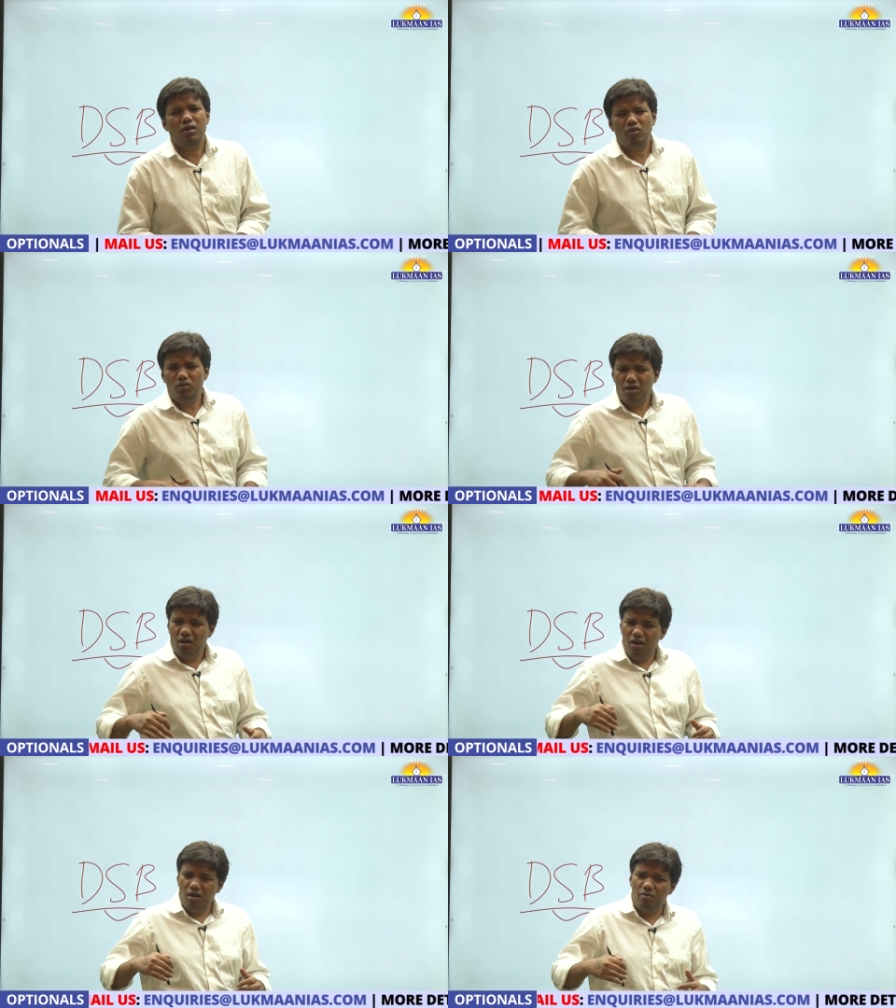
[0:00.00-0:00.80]
So
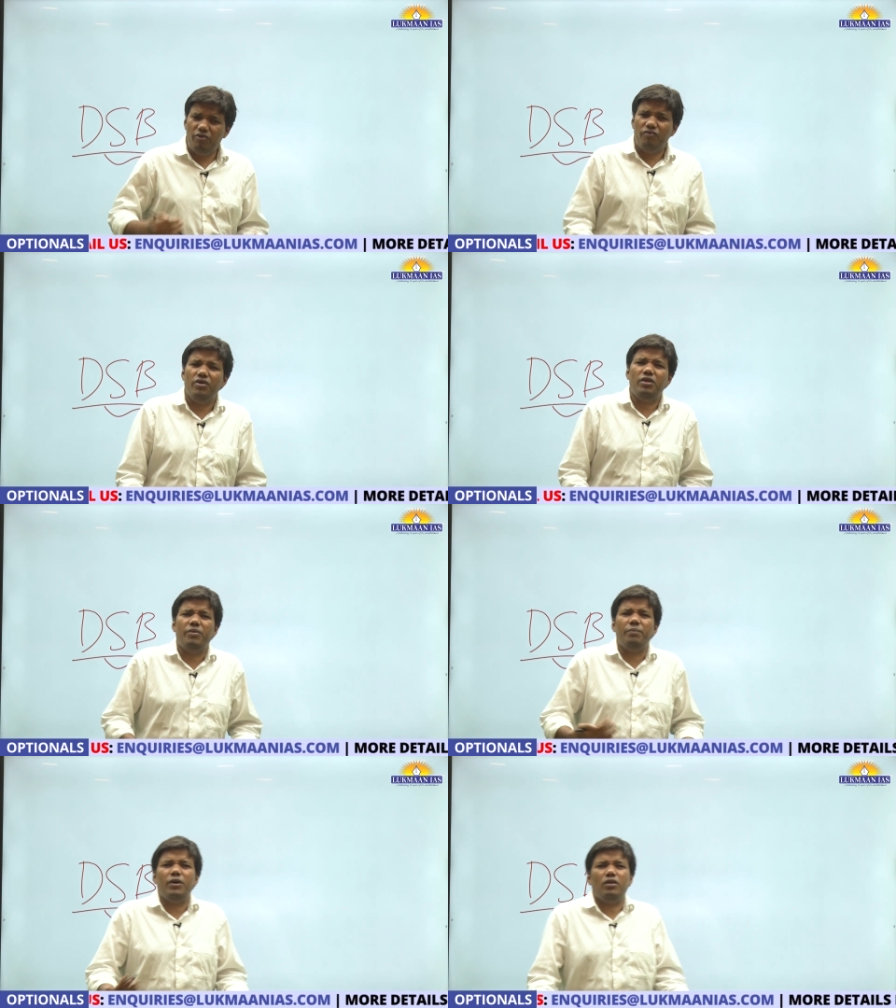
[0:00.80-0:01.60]
uh, when the
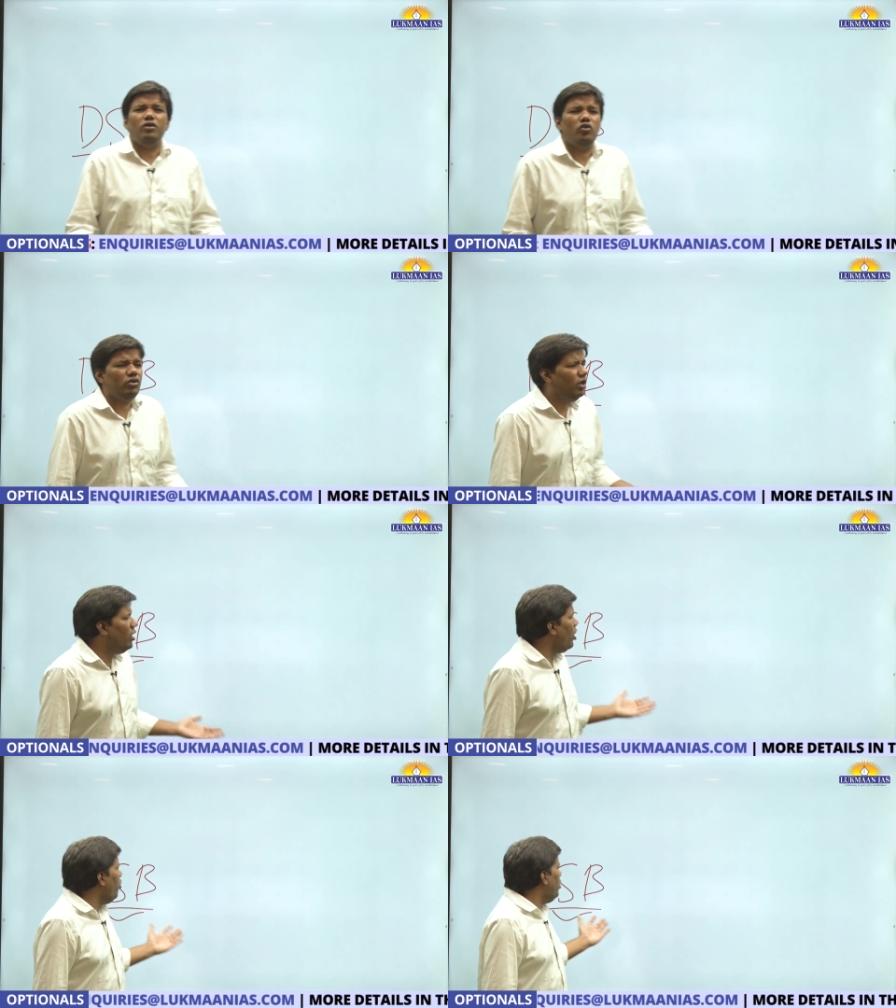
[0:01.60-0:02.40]
members are not there, how